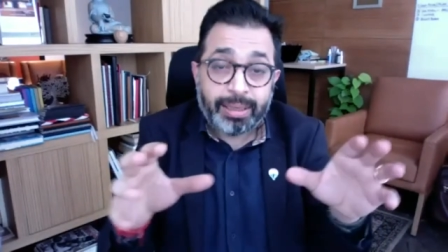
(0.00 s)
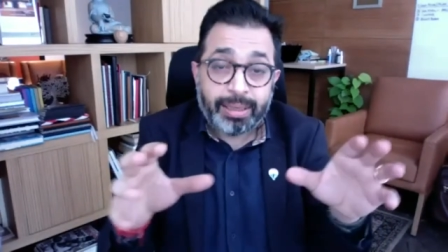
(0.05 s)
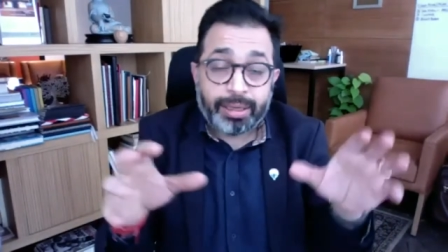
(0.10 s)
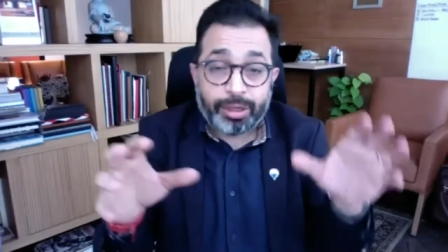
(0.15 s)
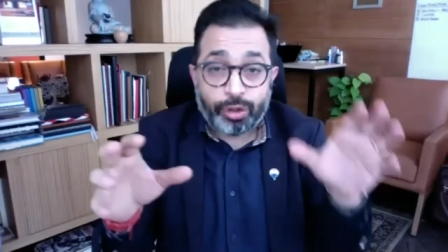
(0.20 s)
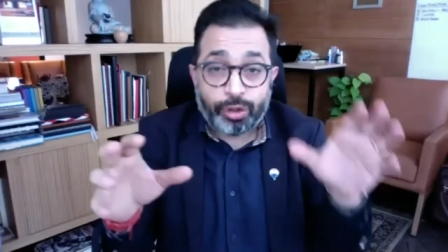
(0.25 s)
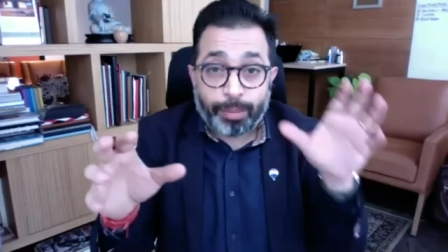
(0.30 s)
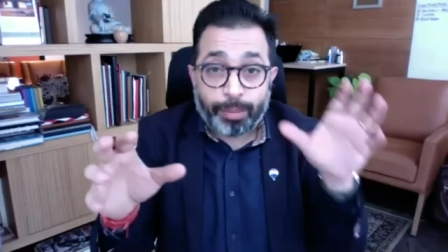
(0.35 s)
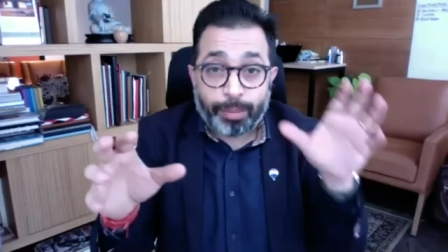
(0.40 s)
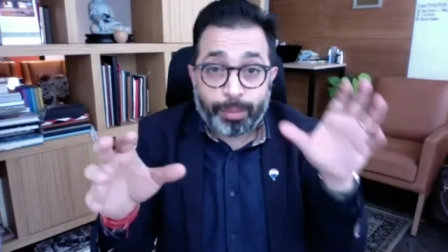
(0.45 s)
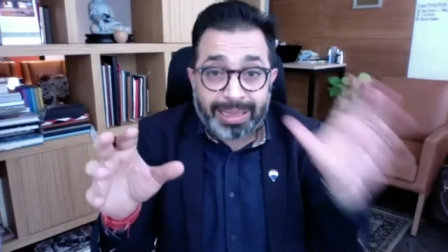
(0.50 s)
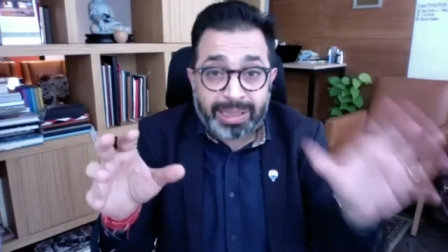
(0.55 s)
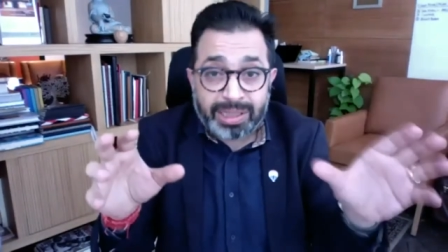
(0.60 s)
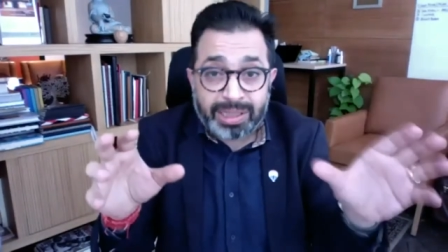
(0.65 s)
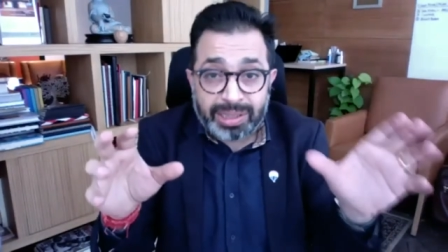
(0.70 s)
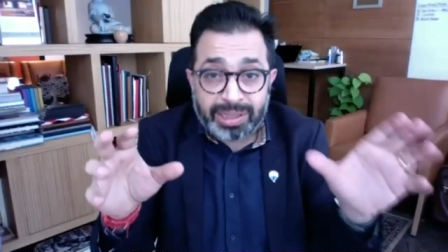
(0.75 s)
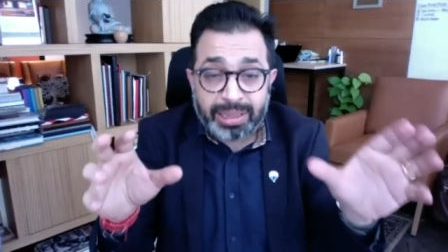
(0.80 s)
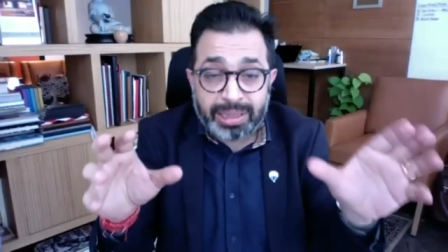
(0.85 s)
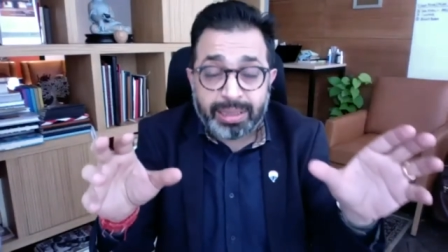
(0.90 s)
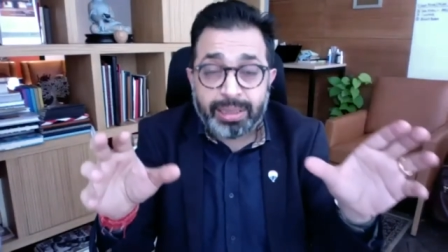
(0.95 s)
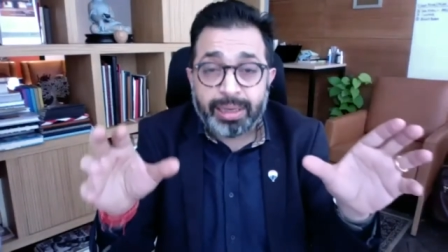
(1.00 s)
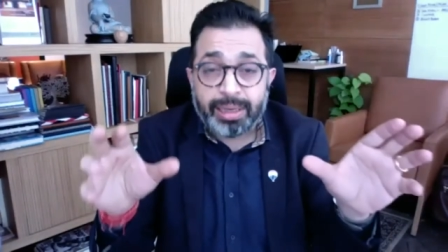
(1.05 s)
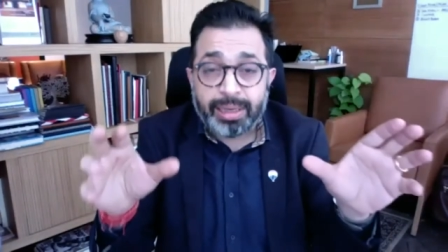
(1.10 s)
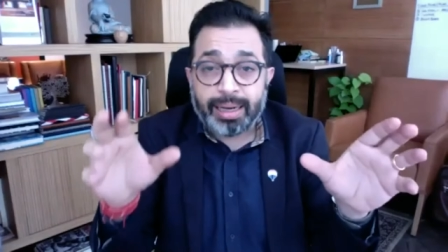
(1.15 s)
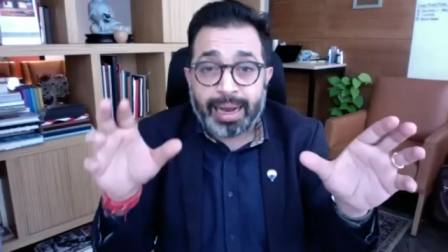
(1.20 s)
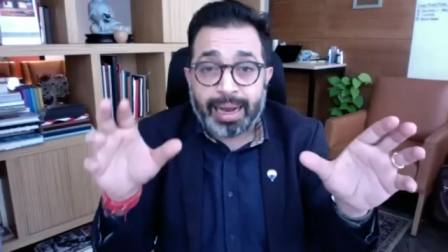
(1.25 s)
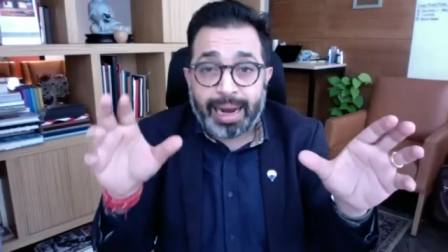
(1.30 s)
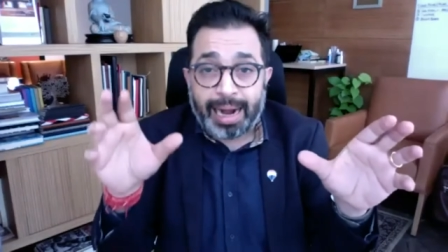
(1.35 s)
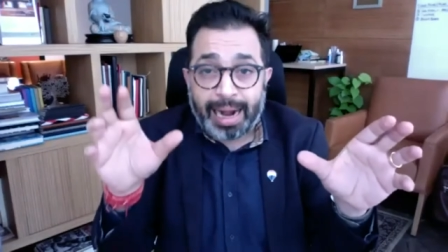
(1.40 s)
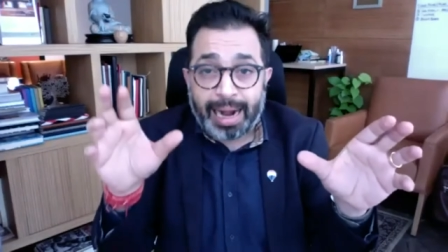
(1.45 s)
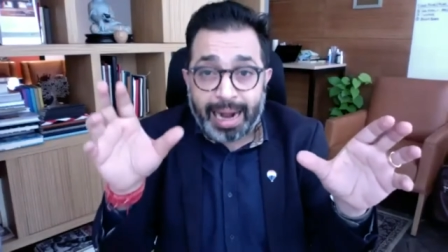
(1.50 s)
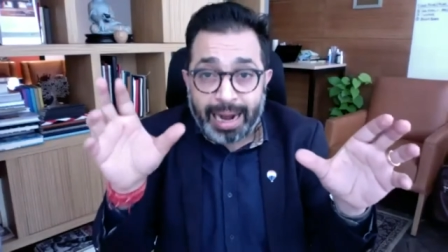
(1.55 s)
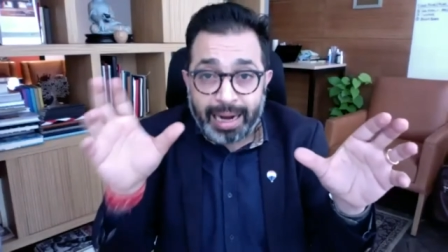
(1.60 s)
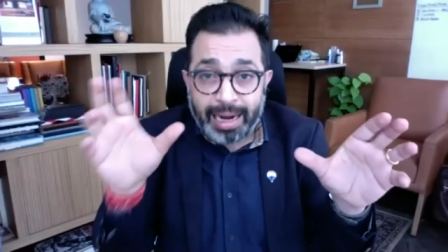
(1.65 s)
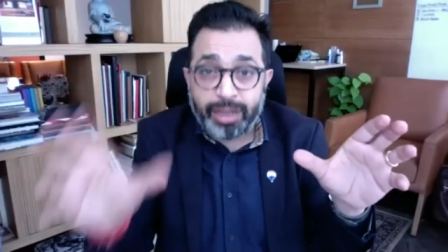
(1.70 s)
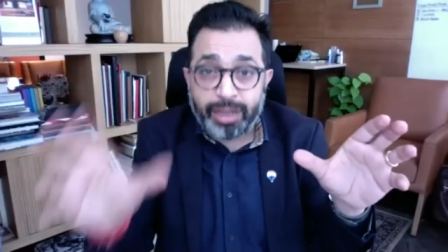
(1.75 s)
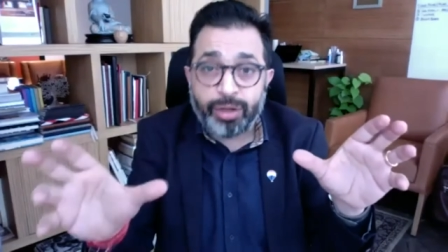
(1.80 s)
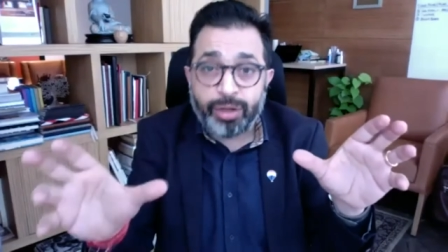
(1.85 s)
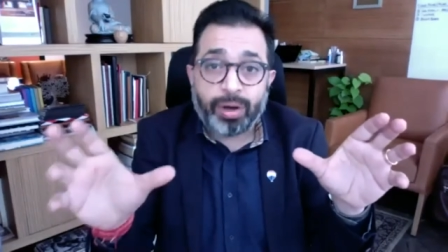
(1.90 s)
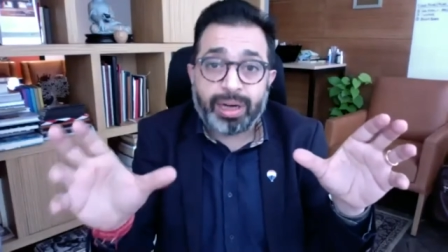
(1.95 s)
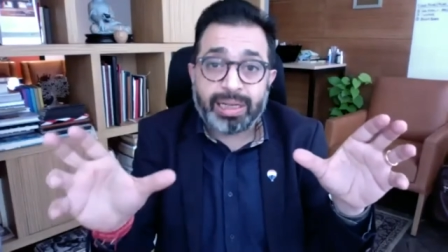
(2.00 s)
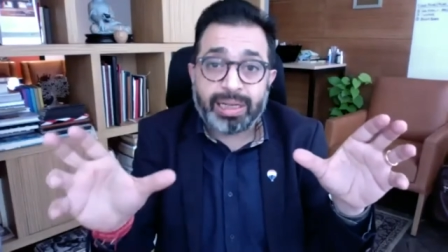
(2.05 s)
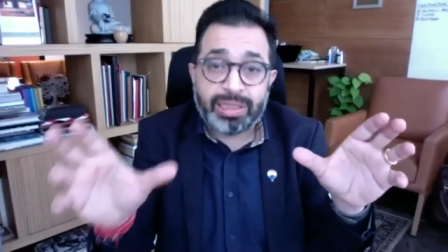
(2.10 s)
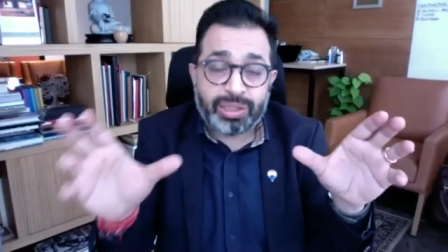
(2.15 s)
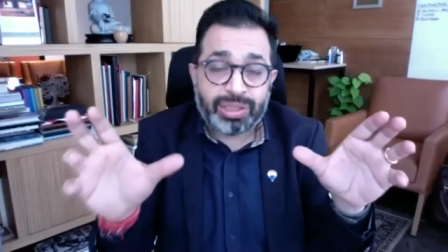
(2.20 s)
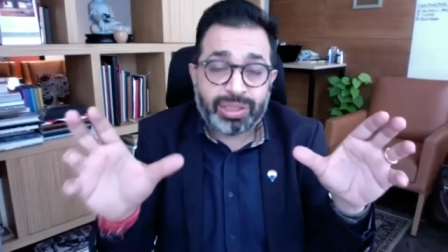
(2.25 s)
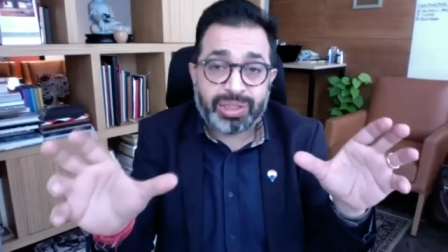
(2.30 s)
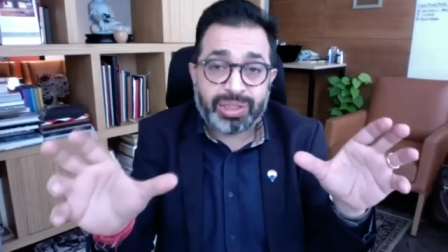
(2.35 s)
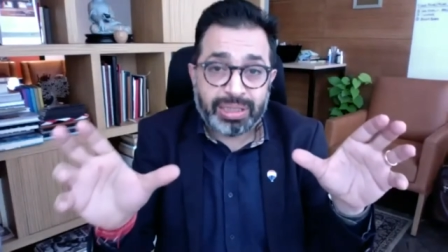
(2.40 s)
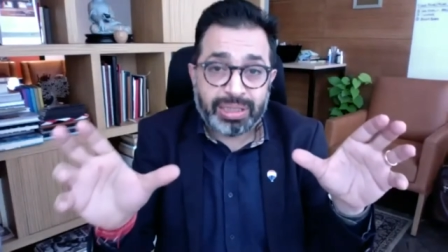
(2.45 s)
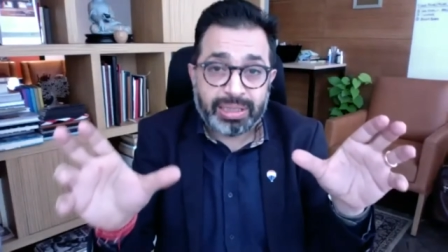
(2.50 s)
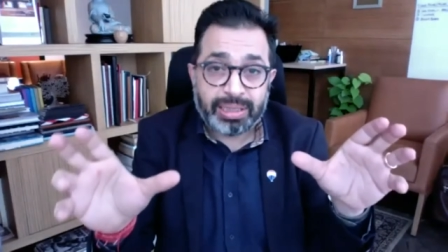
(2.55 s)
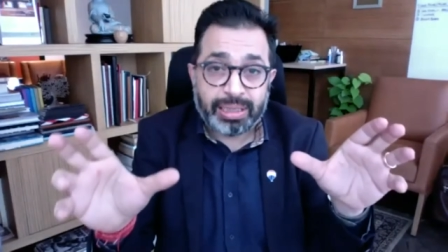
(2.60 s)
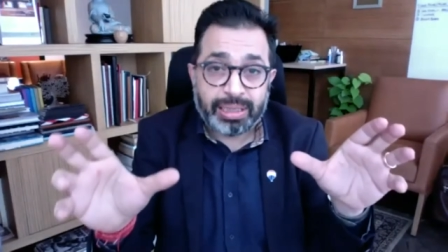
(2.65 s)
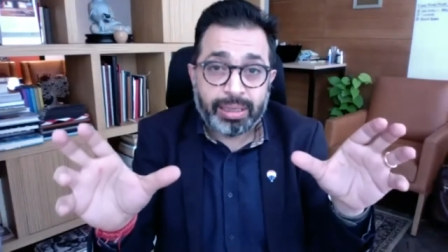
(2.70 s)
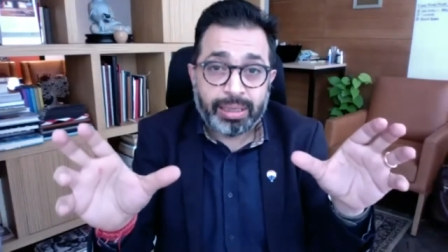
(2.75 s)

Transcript: your messaging and your consistency